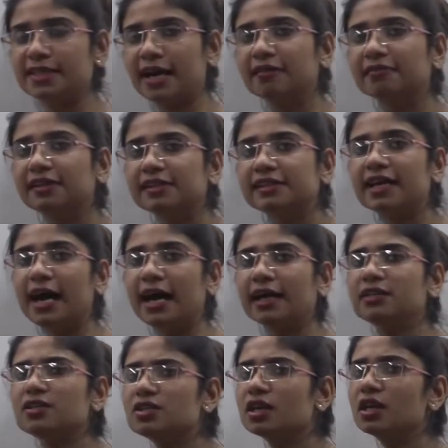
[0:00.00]
level
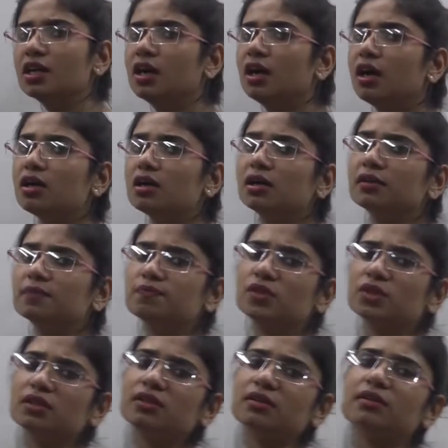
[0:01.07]
that
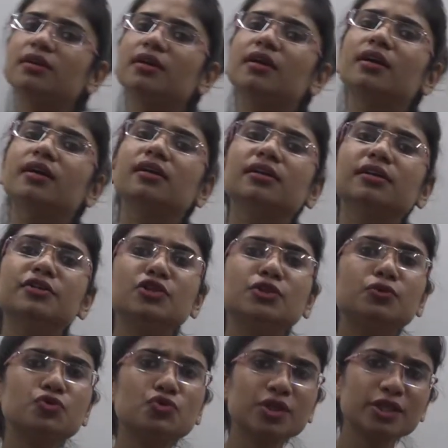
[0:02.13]
the
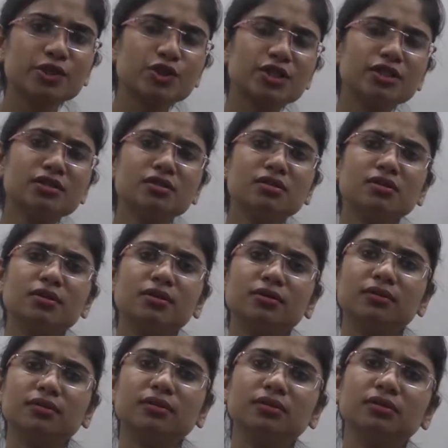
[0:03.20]
nutrition
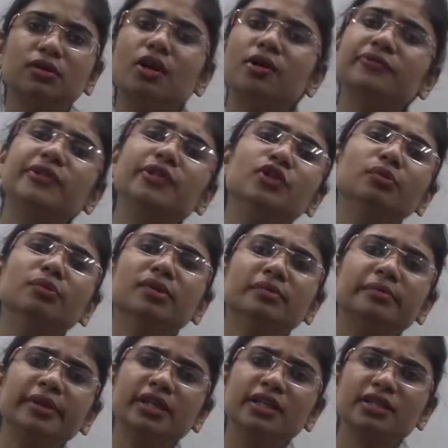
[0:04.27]
of the human
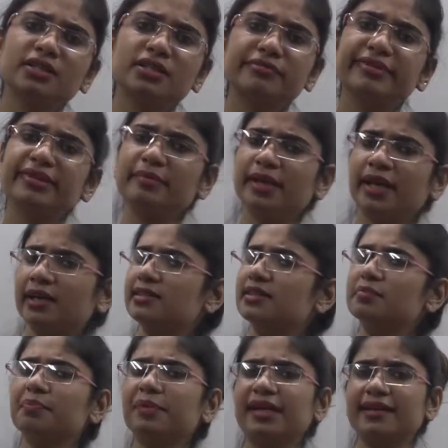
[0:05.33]
beings will be as
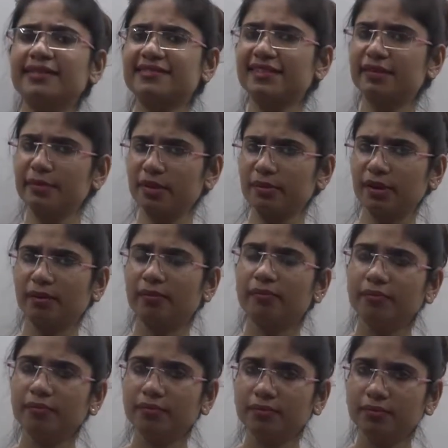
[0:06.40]
simple as the amoeba.
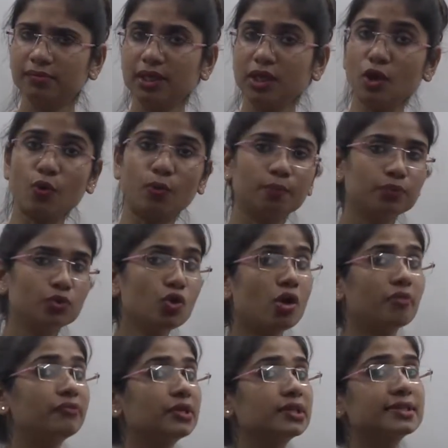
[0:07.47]

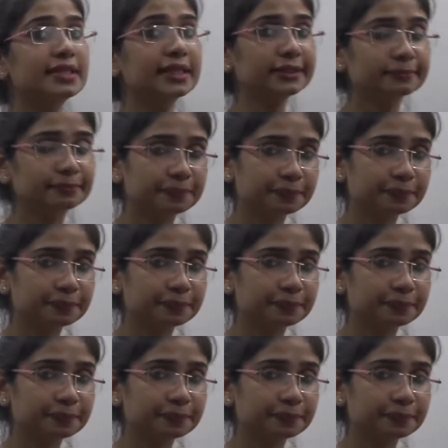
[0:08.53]
No, obviously.